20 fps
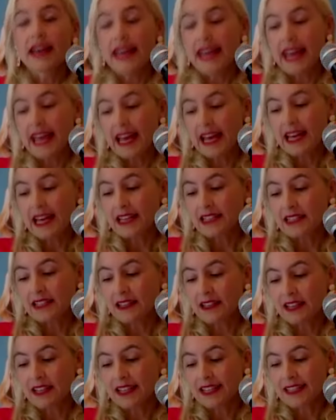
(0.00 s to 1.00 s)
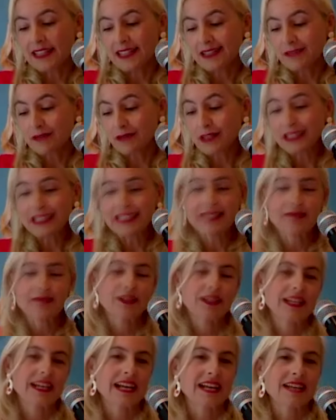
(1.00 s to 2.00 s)
And it's really
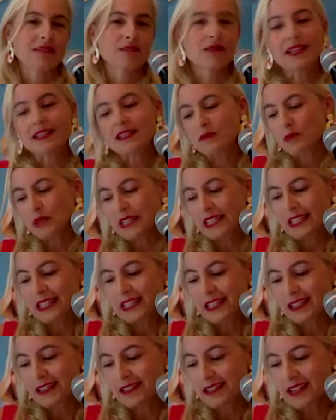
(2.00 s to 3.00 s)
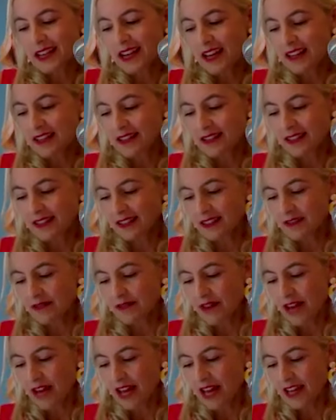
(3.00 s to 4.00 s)
different. It has recipes and it has silly
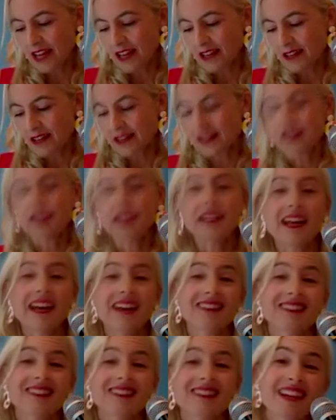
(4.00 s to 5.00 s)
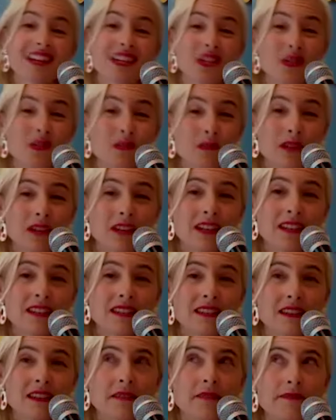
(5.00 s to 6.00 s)
advice and it has a lot of humor
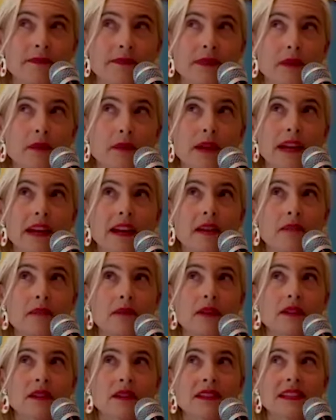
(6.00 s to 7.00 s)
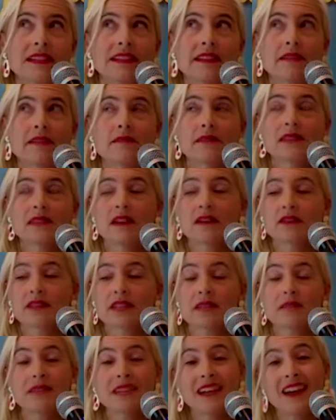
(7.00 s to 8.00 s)
because breakup books in themselves
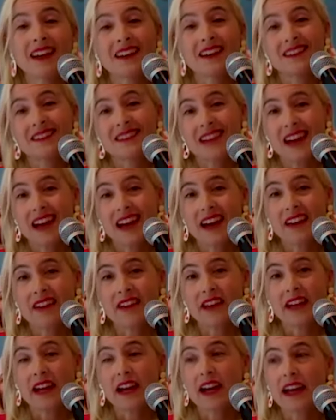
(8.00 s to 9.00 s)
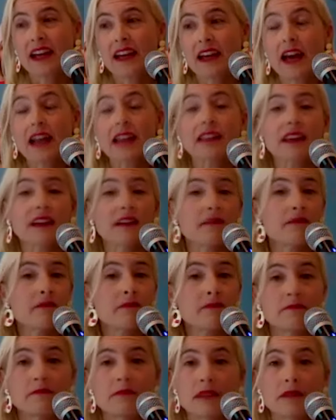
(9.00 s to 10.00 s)
can be kind of sad. Like I I love
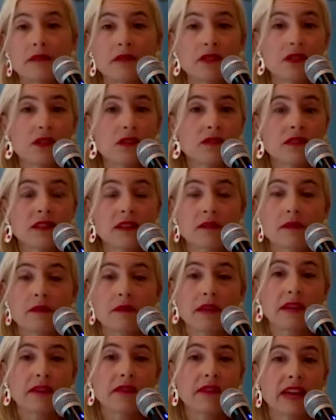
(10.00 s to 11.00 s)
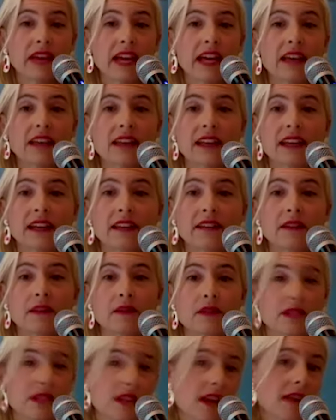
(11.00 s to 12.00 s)
Pema Chödrön, I'm a big fan. And there
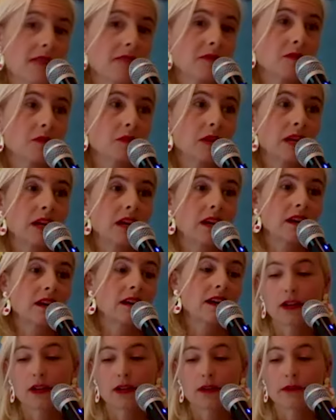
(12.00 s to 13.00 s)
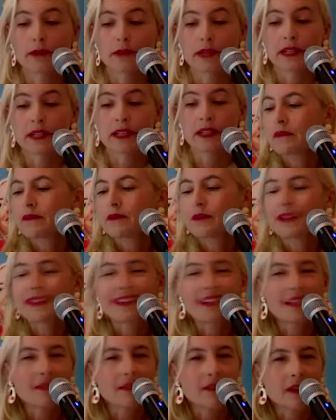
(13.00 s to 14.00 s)
was times where her book, When
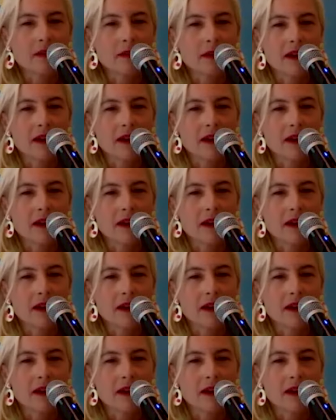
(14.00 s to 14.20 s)
Things Fall Which,